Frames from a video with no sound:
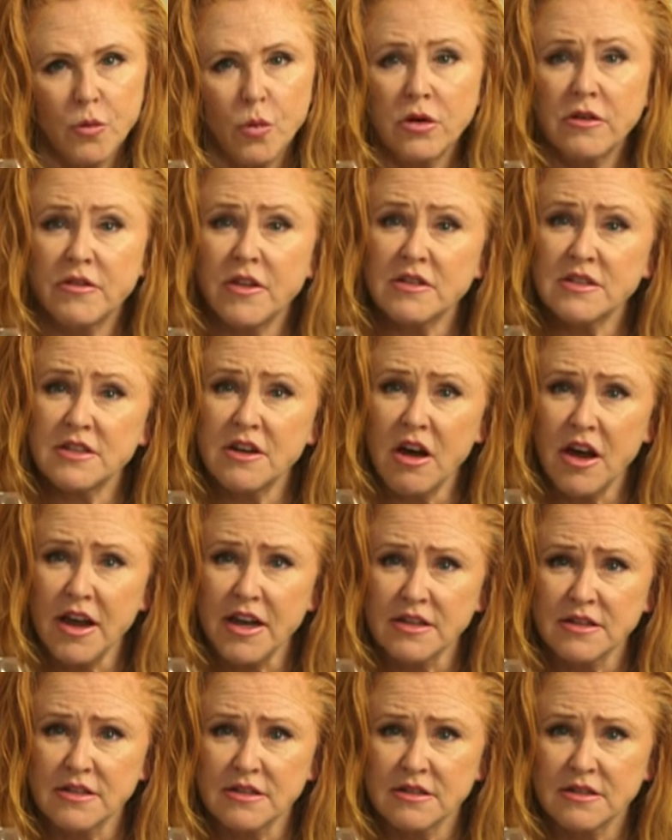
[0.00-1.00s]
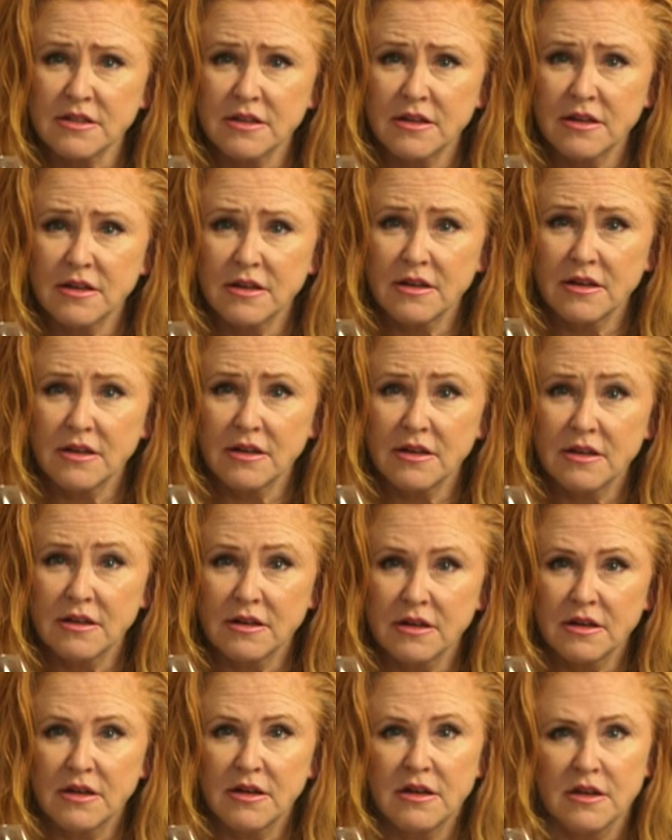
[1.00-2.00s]
one of those nights.
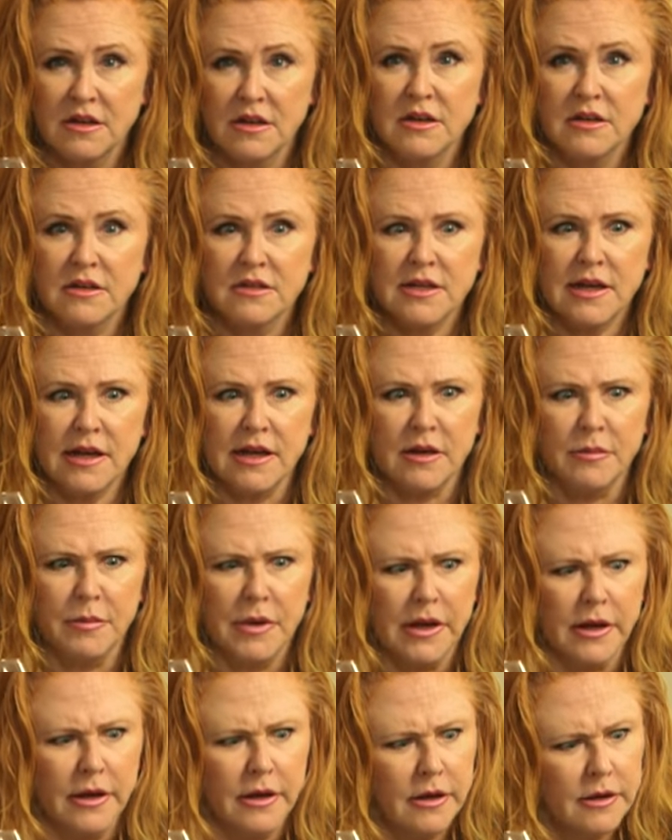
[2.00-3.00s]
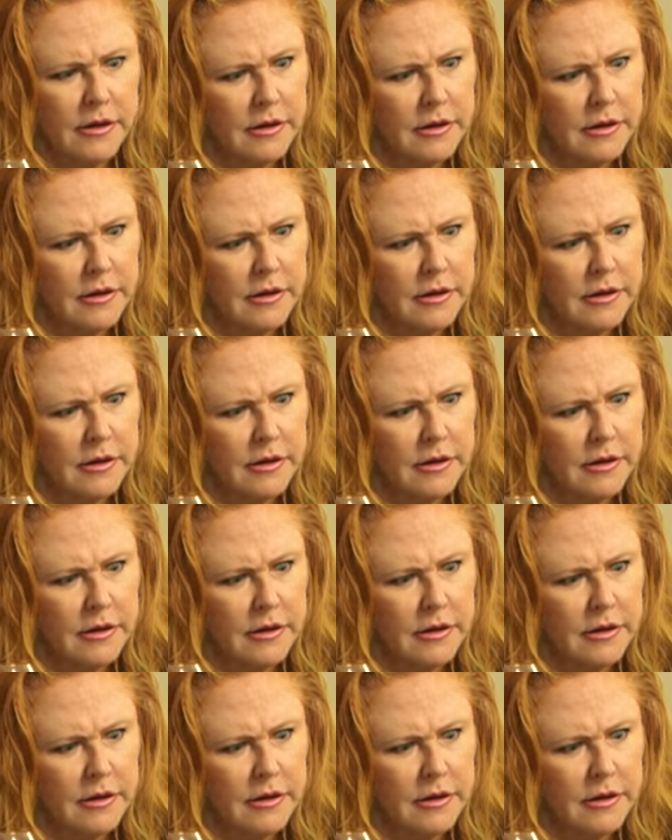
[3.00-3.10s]
Telling me.